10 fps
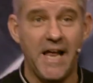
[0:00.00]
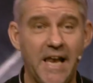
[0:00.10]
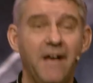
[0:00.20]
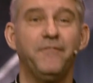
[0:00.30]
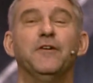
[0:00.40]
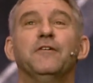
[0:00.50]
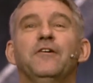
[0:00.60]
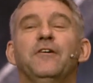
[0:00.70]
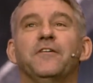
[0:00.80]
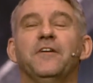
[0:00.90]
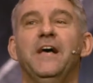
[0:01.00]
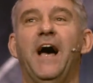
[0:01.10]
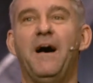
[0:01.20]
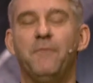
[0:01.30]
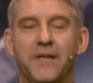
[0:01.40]
I love you, Lord.
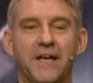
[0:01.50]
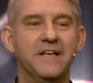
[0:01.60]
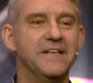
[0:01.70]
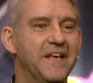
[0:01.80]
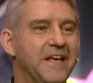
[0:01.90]
I want to